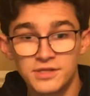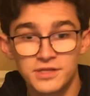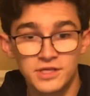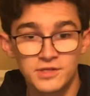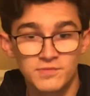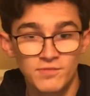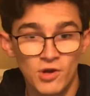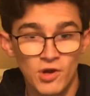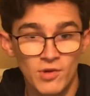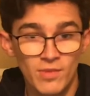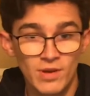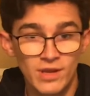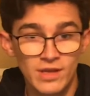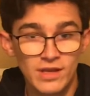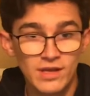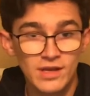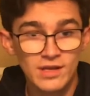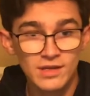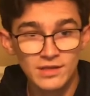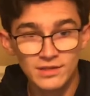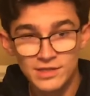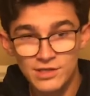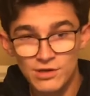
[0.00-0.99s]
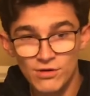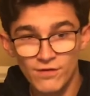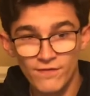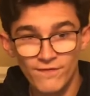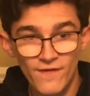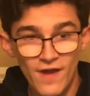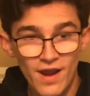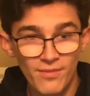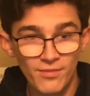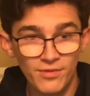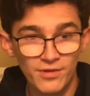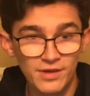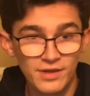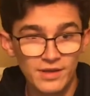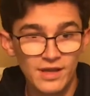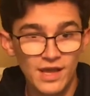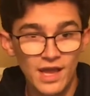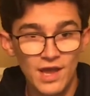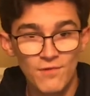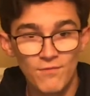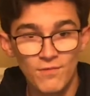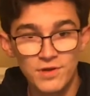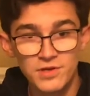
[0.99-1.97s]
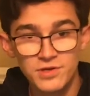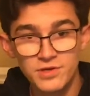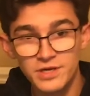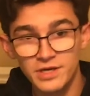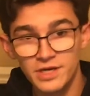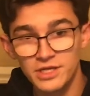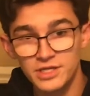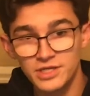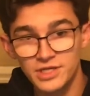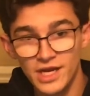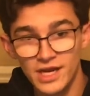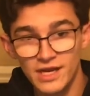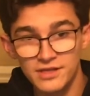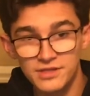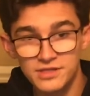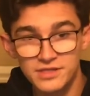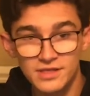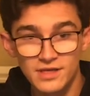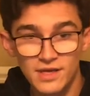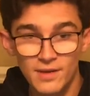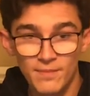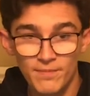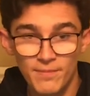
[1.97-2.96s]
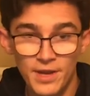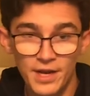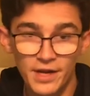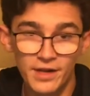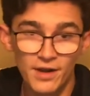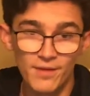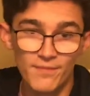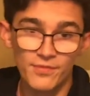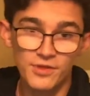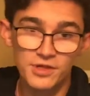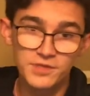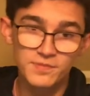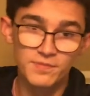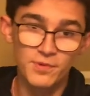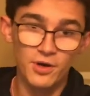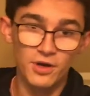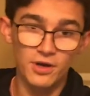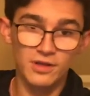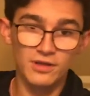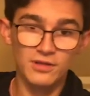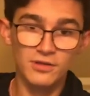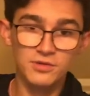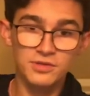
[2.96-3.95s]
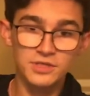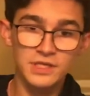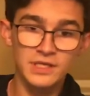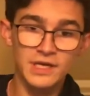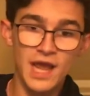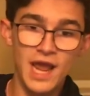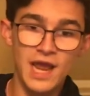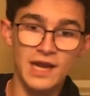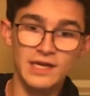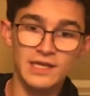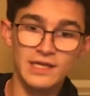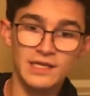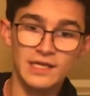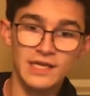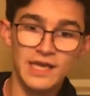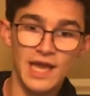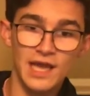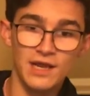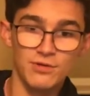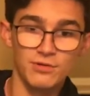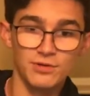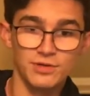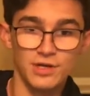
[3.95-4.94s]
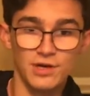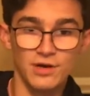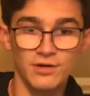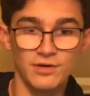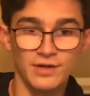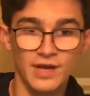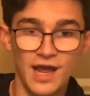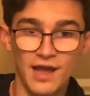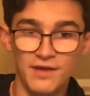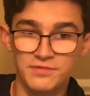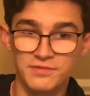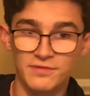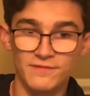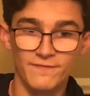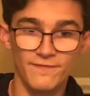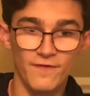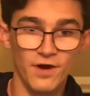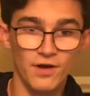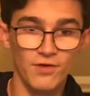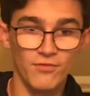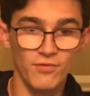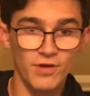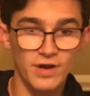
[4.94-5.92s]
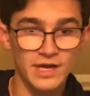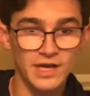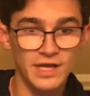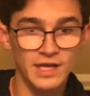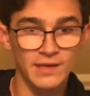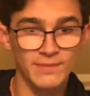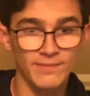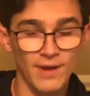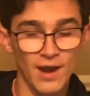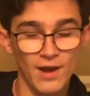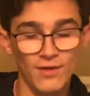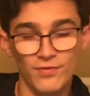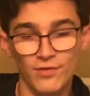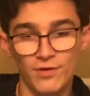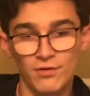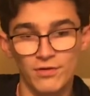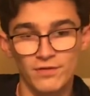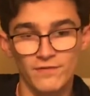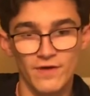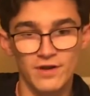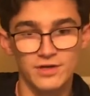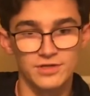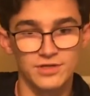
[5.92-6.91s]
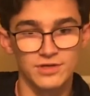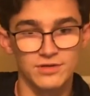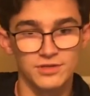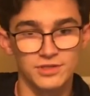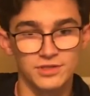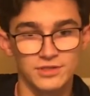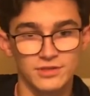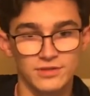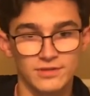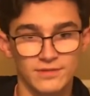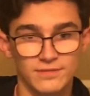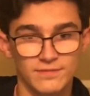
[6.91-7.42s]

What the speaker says: experiment to your family, and when you get a chance, pick up this book, Lucy and Andy Neanderthal, and have some fun reading about their adventures.